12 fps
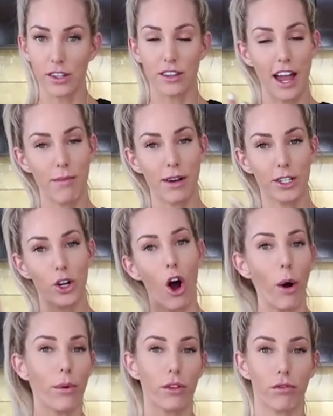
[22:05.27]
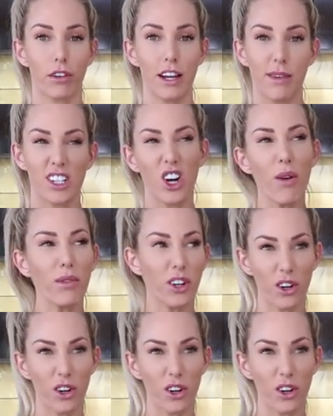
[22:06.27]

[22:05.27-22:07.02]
So they are my top three, my top